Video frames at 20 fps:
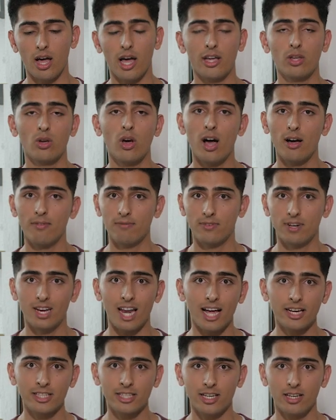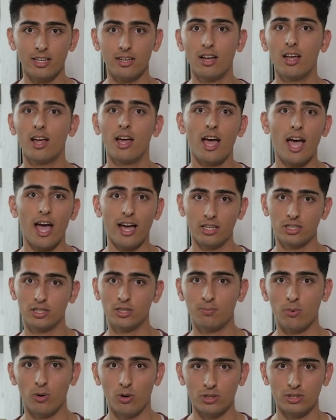You have Latin and
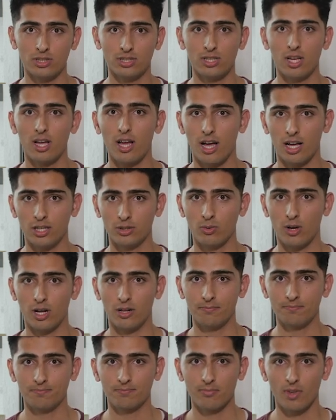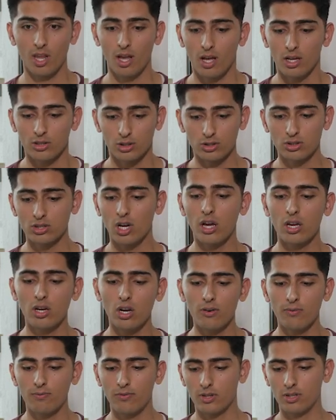sports as well. So starting
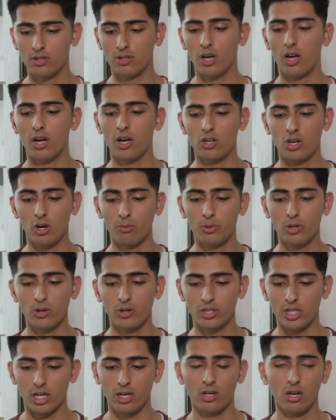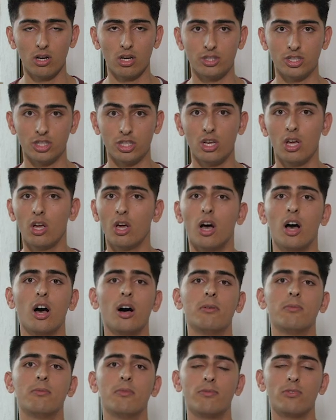off with computer technology,
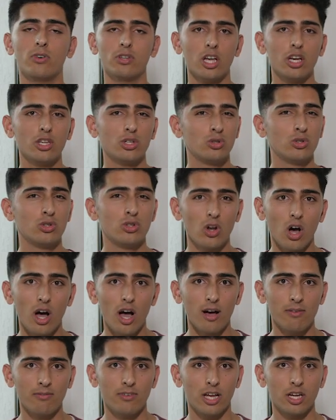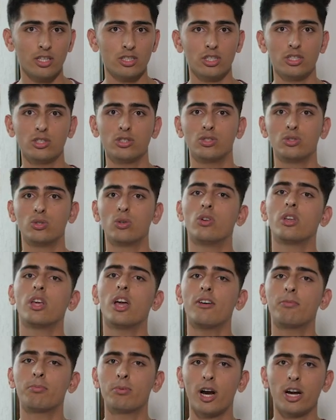for that you do not have lectures, you only
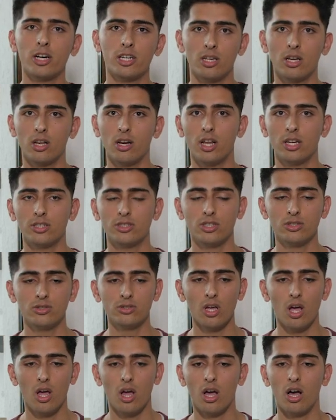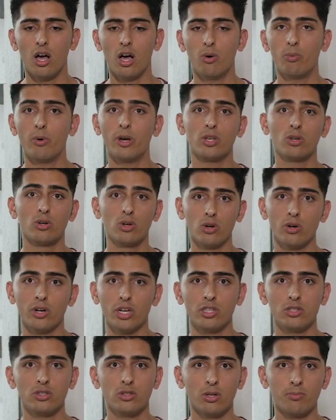have practical lessons, where you go
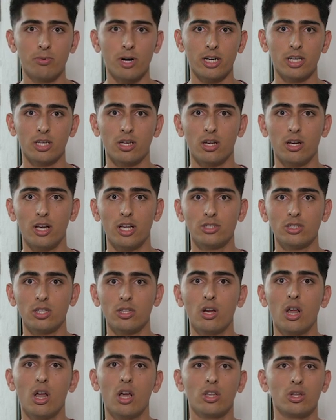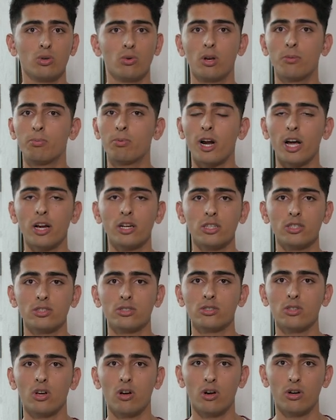into the practical lesson, you will
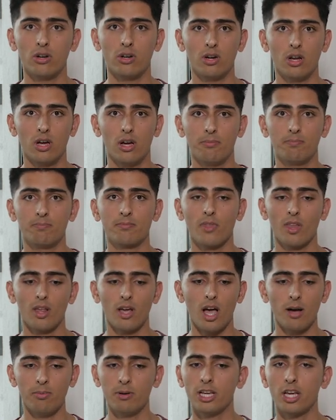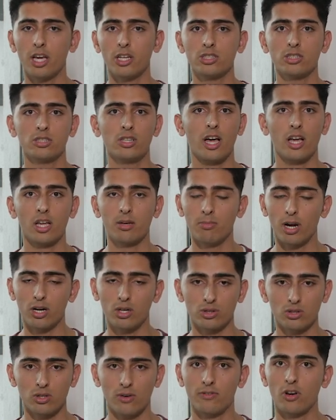practice on applications like
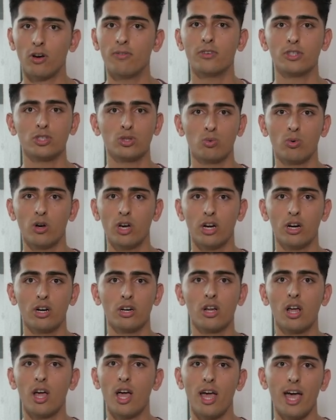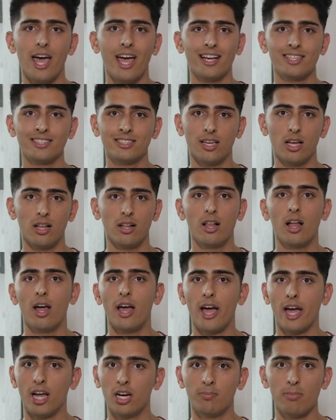Microsoft Office, Word, Excel,
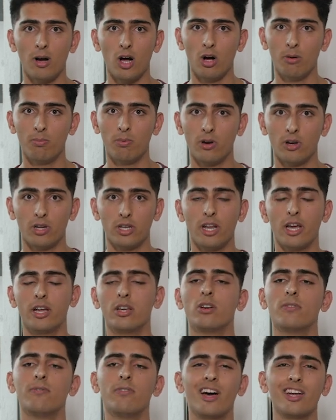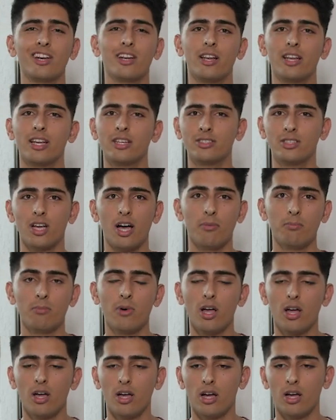and PowerPoint, and your final
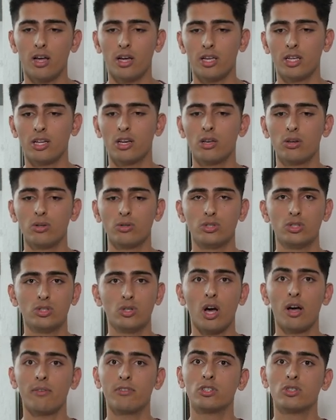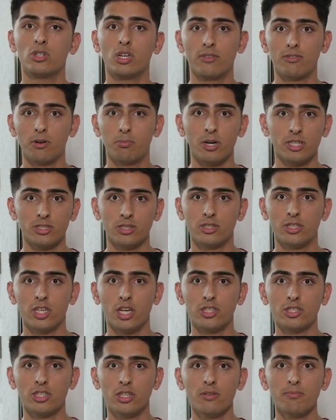exam includes you having to give a
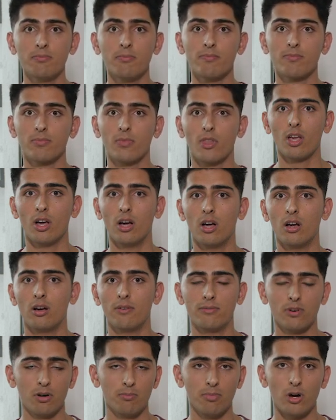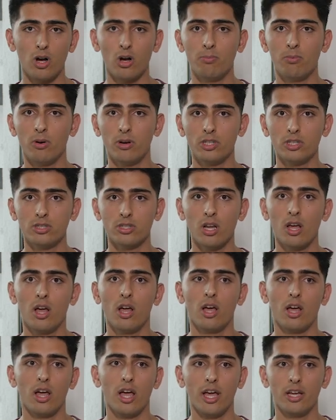presentation from PowerPoint,
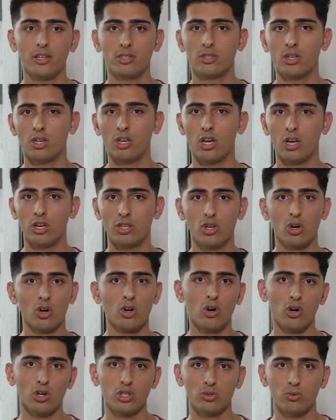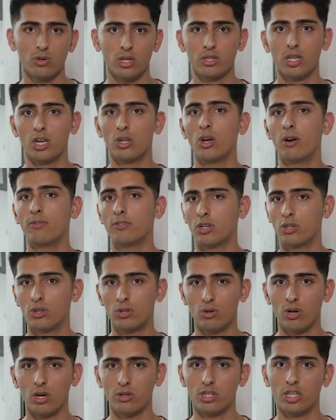and your coursework that you have done
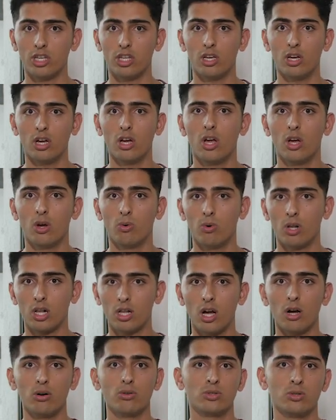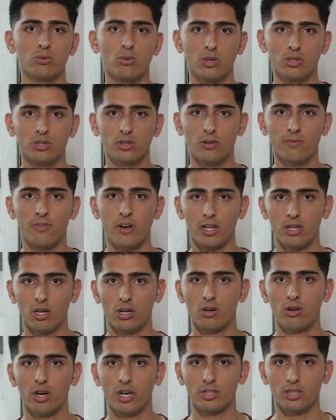throughout the year will count towards your
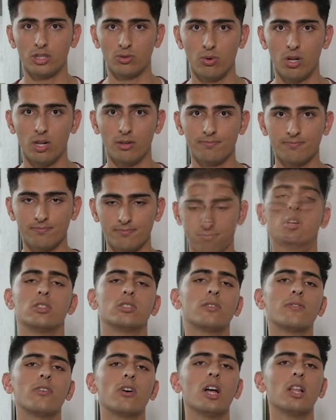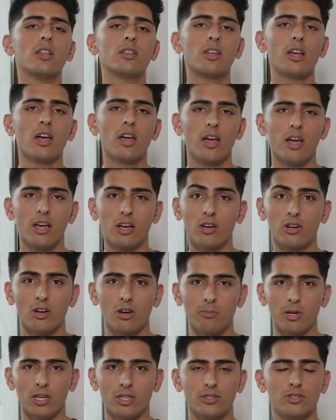final grades as well. So for healthcare
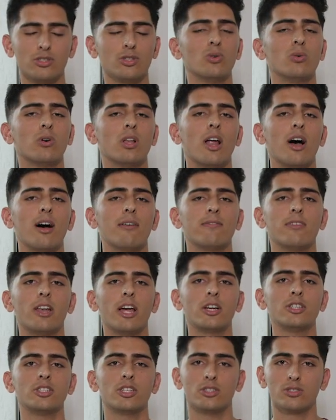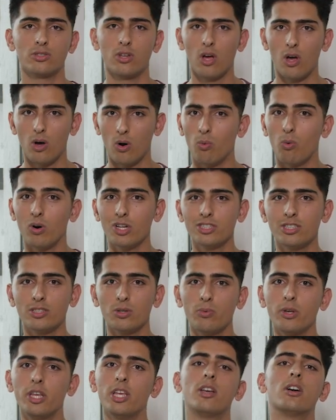economics, you will have lectures once
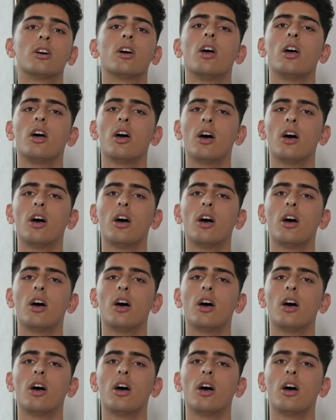a week,